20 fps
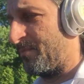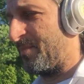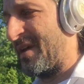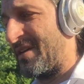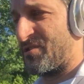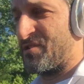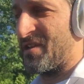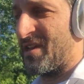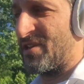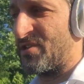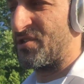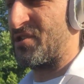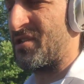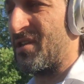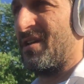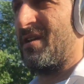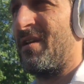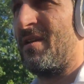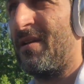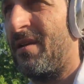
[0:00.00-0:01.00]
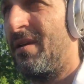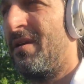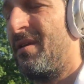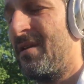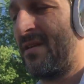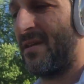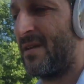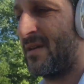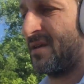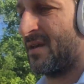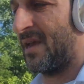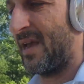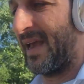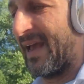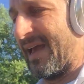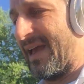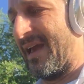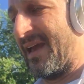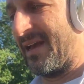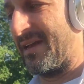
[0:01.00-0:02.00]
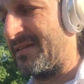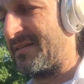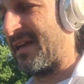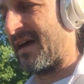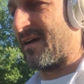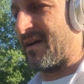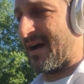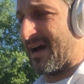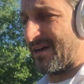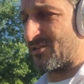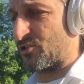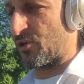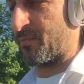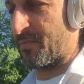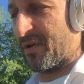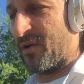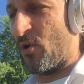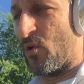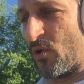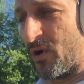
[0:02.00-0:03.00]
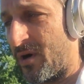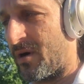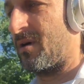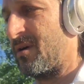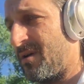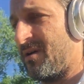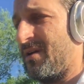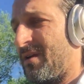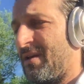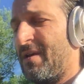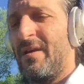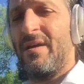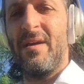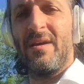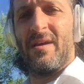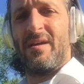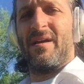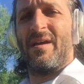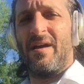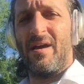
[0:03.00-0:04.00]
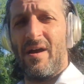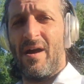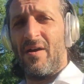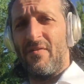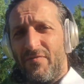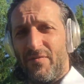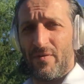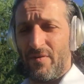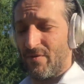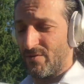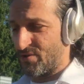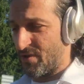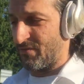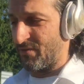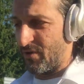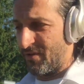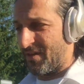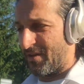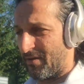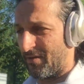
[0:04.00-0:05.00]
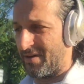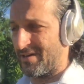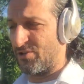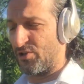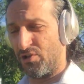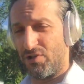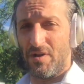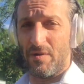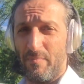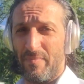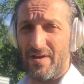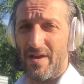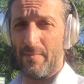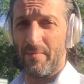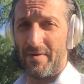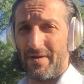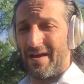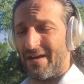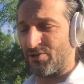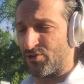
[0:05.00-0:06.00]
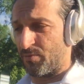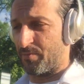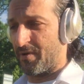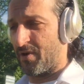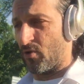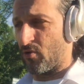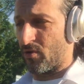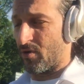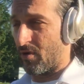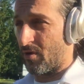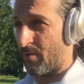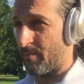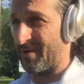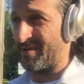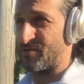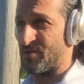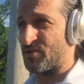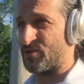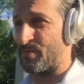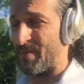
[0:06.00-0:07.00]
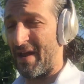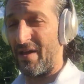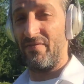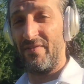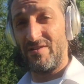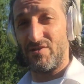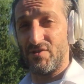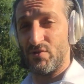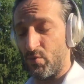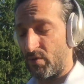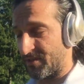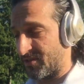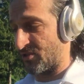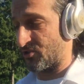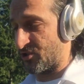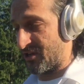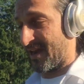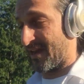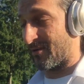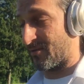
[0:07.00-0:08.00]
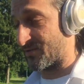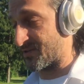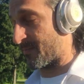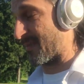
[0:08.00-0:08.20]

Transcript: business and uh, entrepreneur. Uh, for those of you that are interested in becoming an entrepreneur or a businessman, this is what this channel